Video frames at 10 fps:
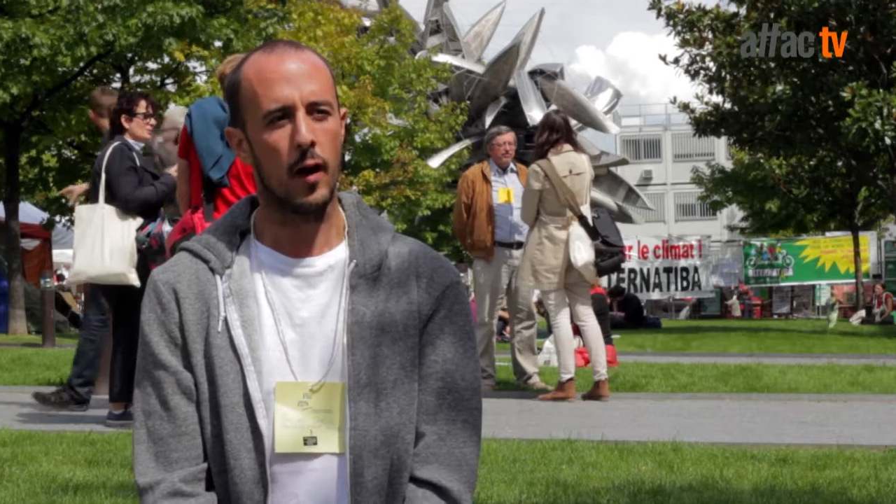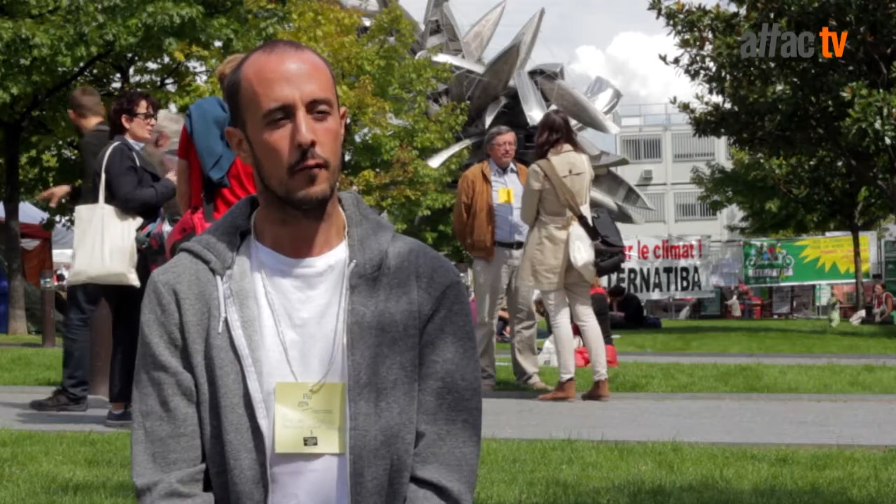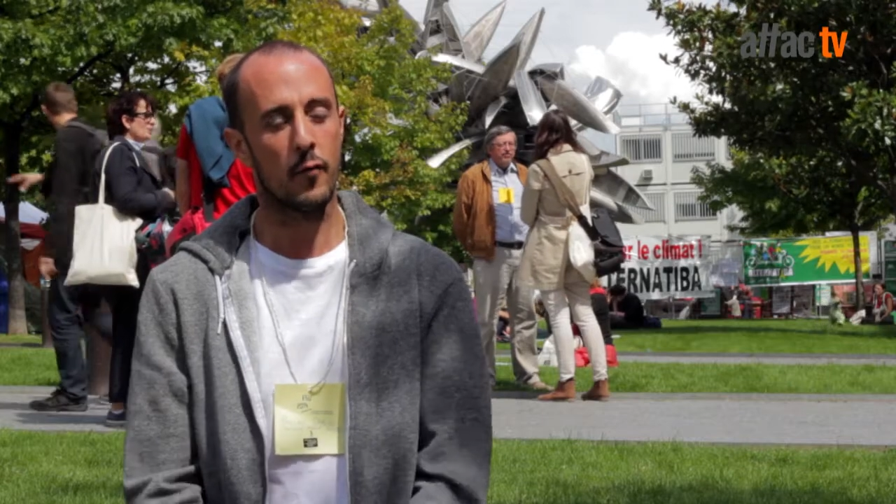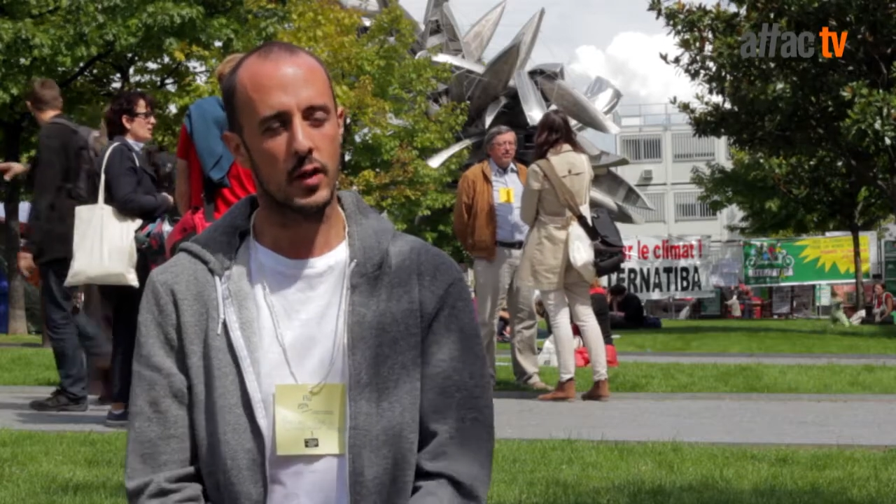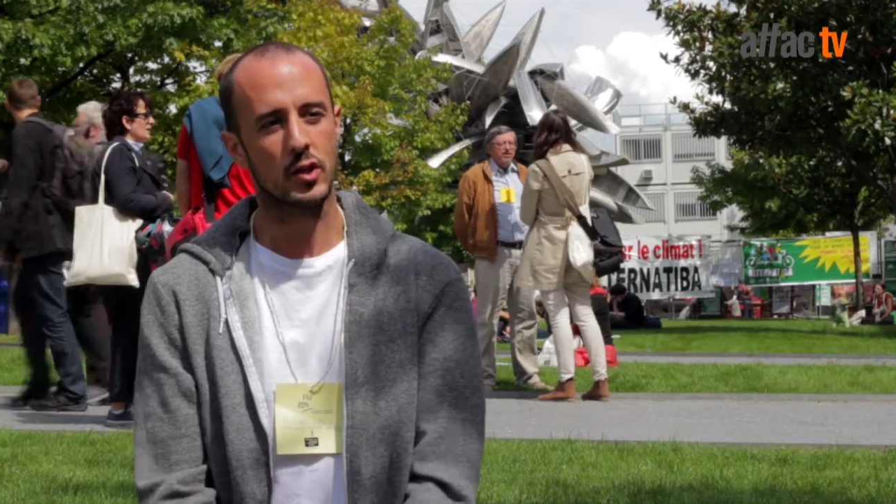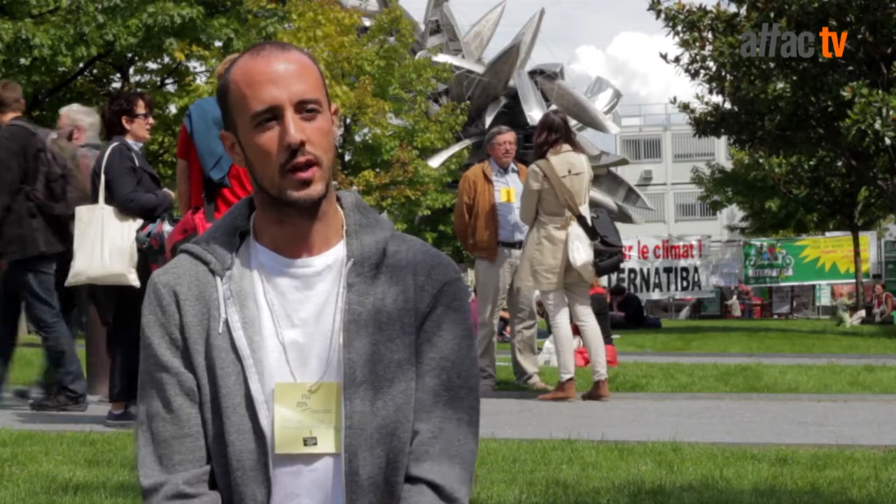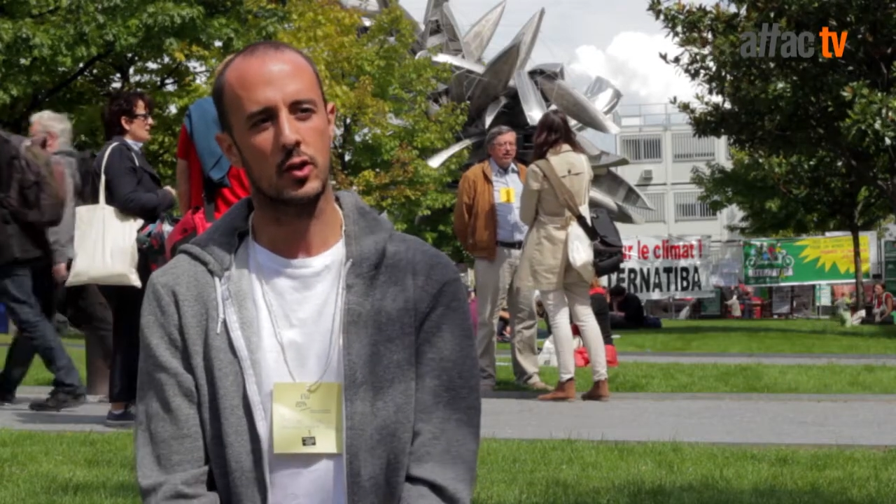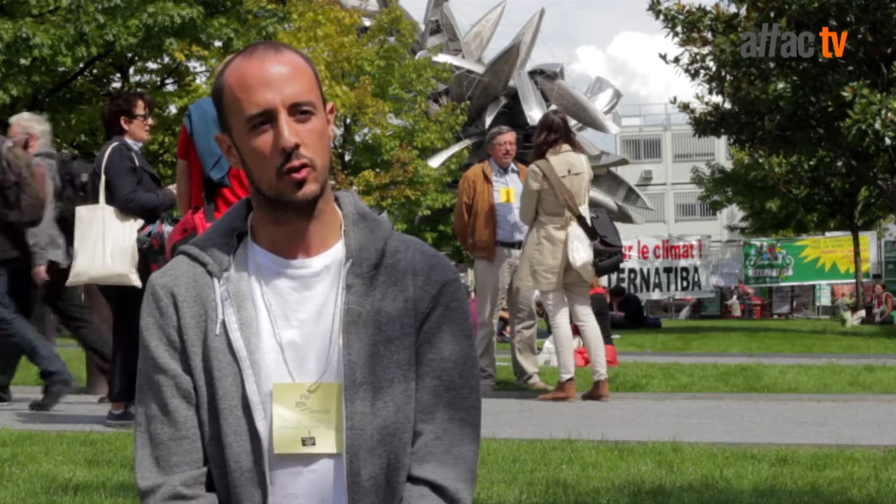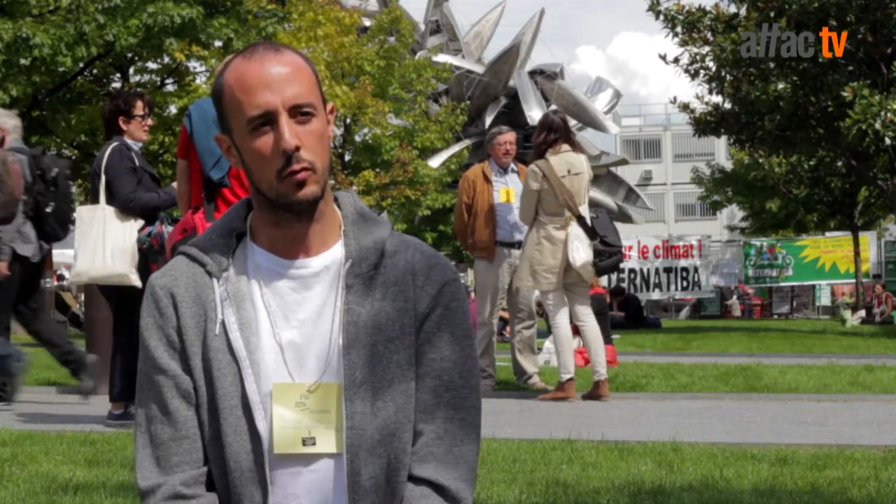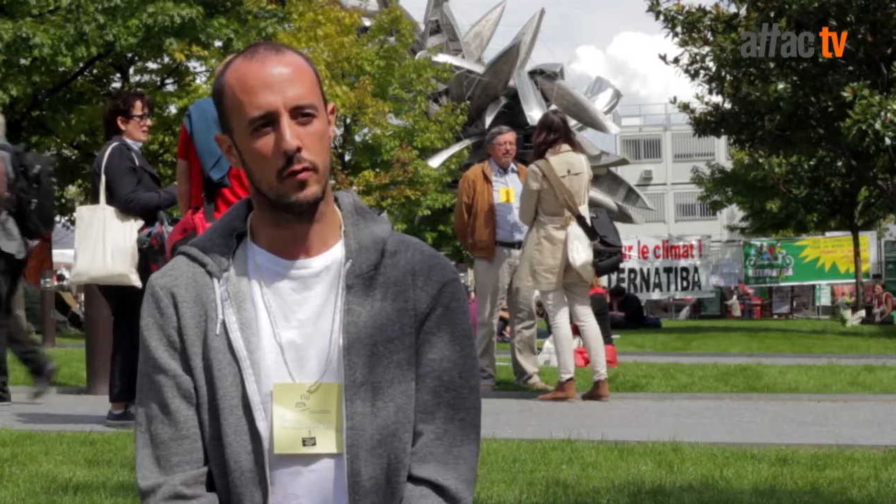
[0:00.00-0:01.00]
French
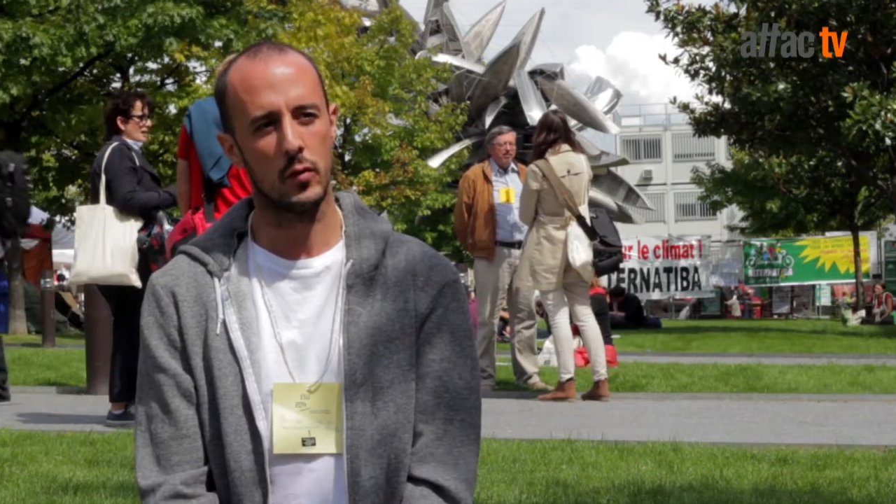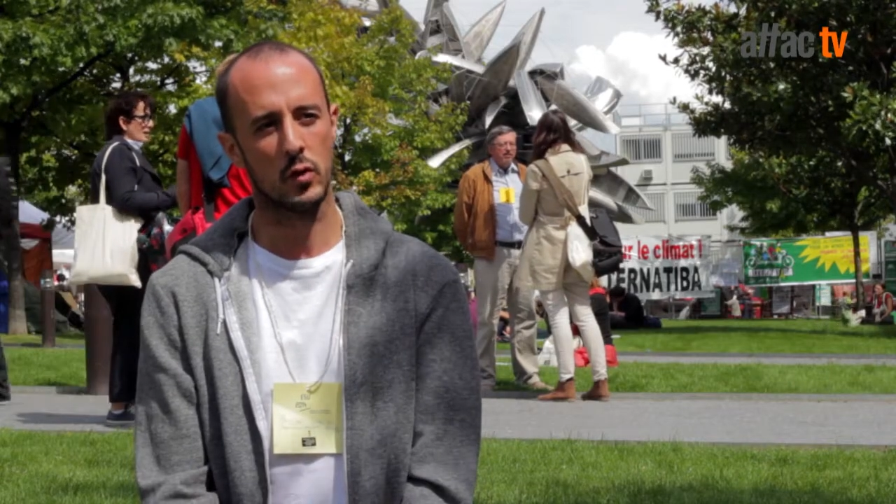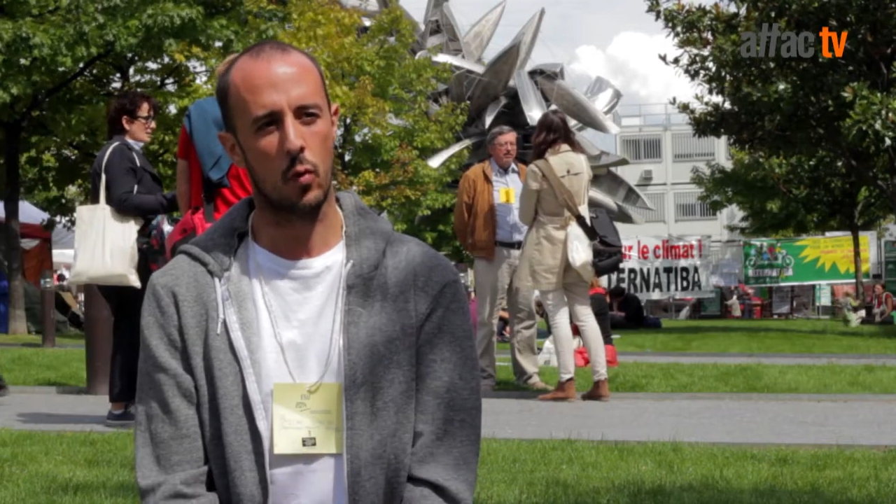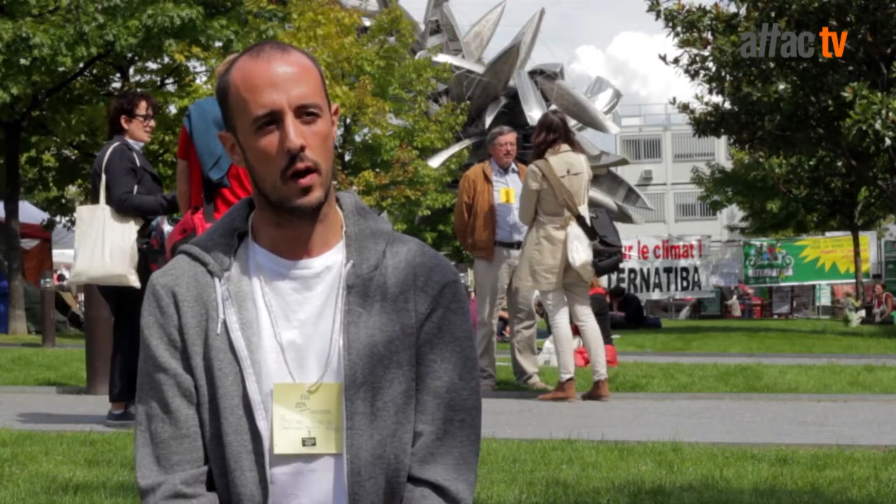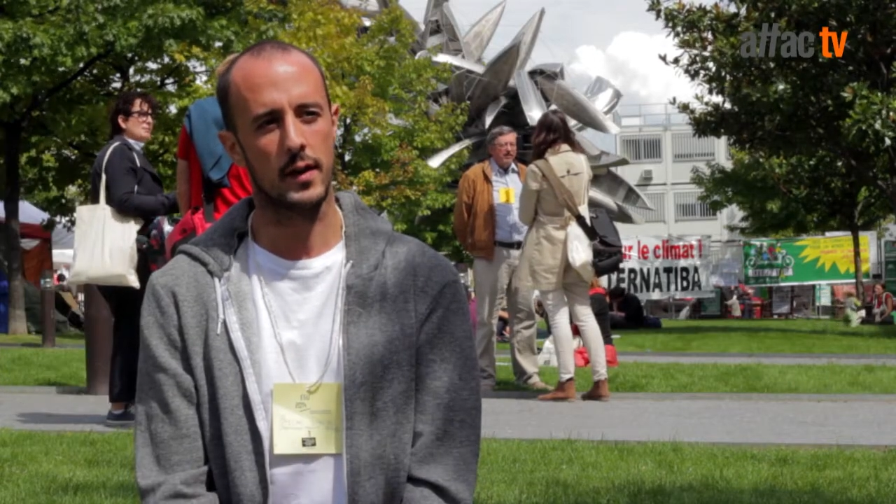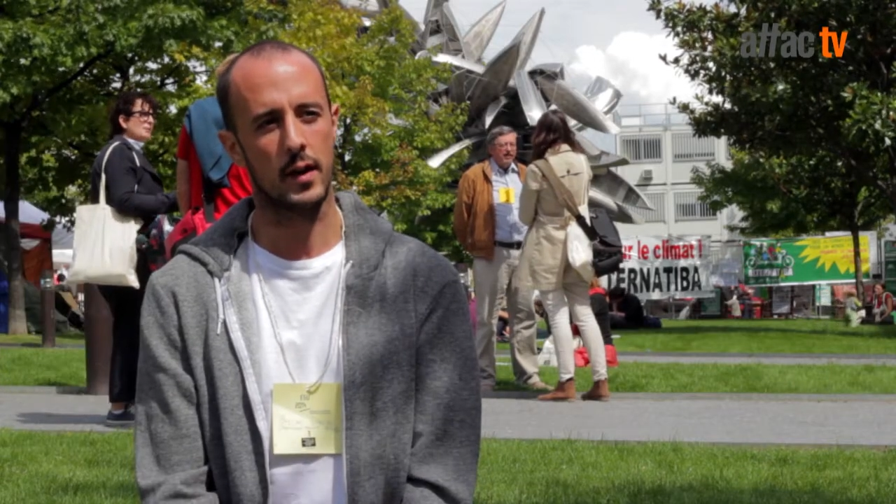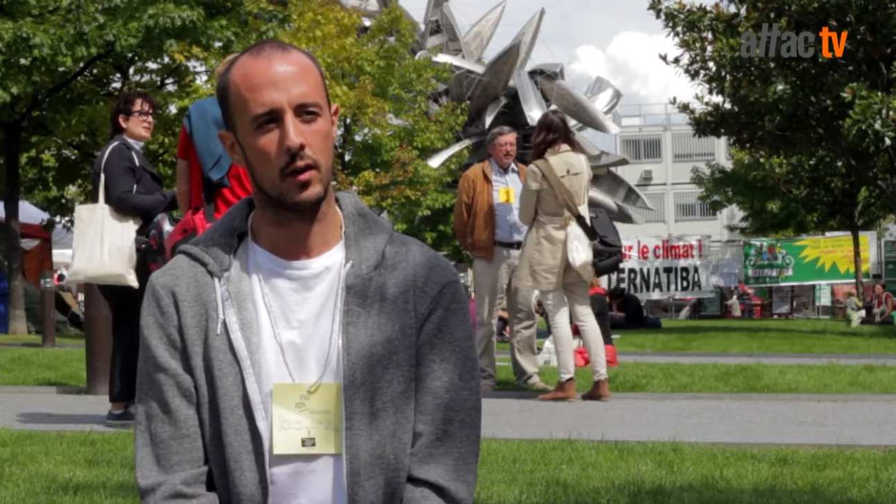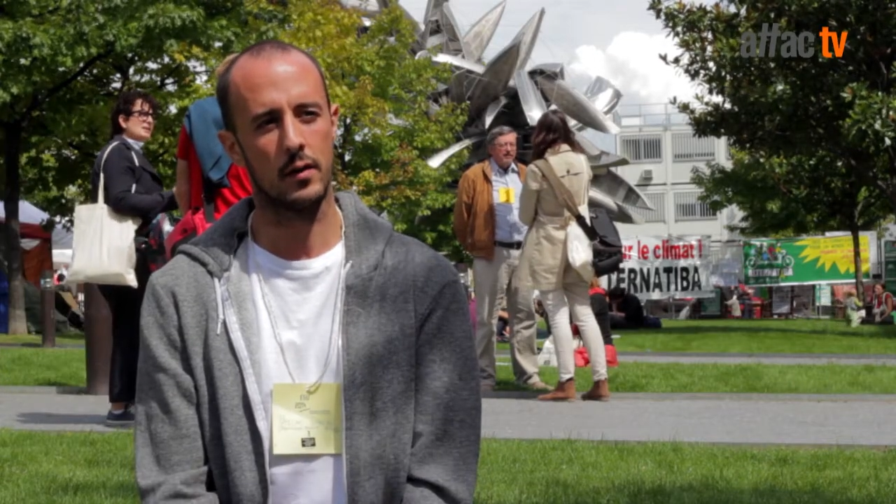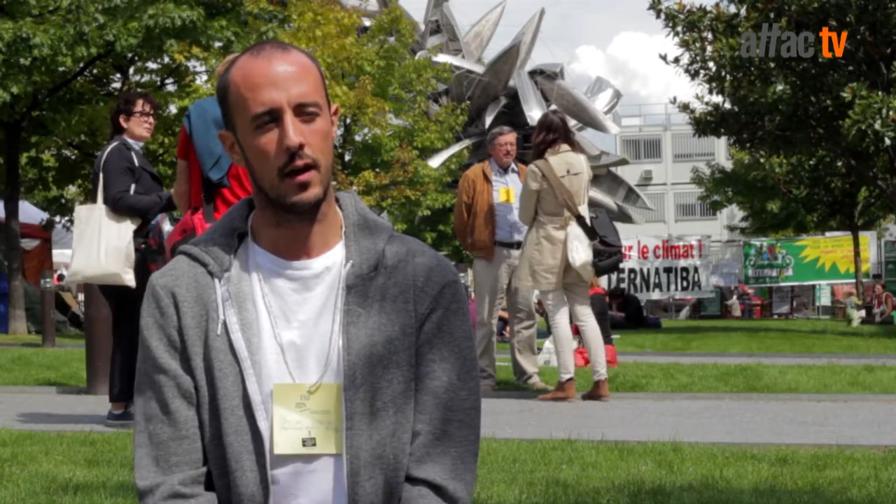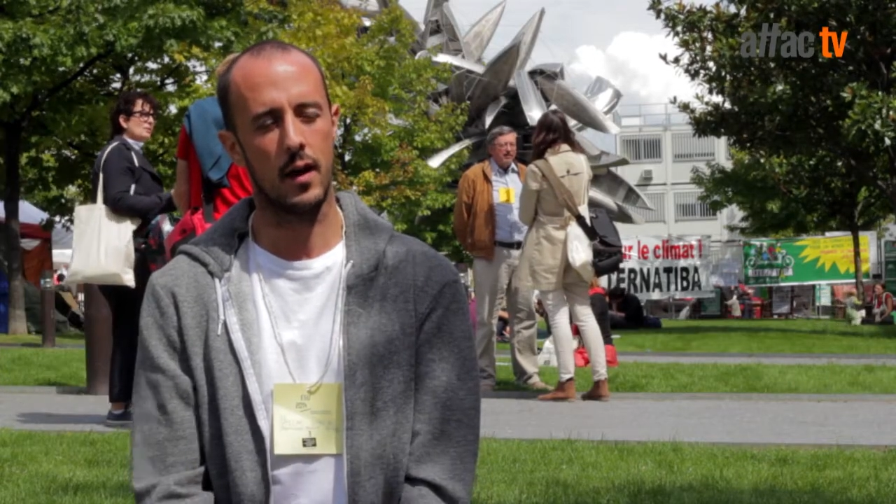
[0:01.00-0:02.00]
national movements working on